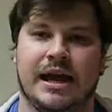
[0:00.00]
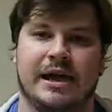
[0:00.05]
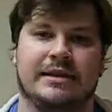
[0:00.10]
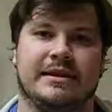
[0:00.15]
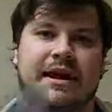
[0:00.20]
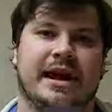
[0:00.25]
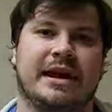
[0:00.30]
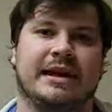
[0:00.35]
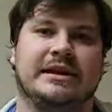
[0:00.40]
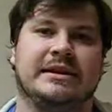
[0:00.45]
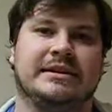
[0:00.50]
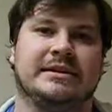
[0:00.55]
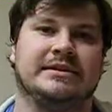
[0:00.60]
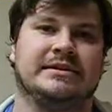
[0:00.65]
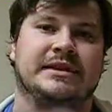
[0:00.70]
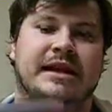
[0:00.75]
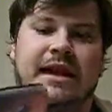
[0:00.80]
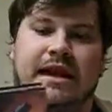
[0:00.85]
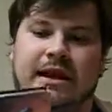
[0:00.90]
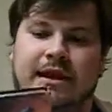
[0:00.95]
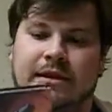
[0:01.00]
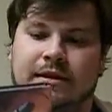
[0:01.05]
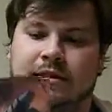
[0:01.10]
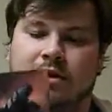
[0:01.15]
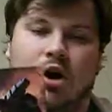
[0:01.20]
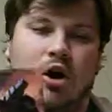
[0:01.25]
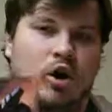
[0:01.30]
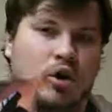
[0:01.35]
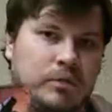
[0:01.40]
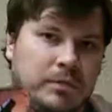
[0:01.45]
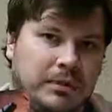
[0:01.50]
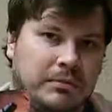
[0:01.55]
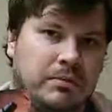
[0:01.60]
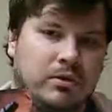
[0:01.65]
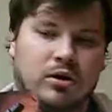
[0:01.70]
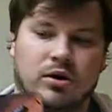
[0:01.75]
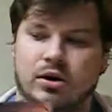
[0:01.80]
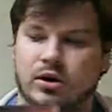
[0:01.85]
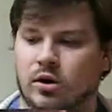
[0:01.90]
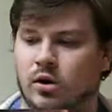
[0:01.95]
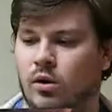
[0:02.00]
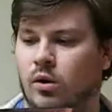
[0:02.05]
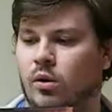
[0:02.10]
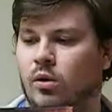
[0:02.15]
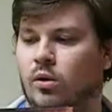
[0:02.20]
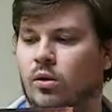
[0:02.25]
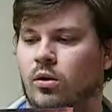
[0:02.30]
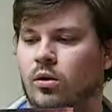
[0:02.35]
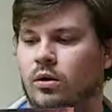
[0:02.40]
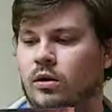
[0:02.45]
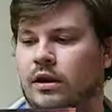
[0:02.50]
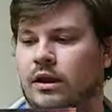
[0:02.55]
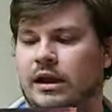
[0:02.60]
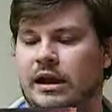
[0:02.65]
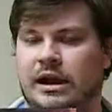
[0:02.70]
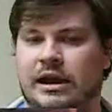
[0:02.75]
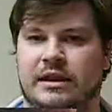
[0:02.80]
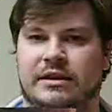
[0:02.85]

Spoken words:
and that is in Army book or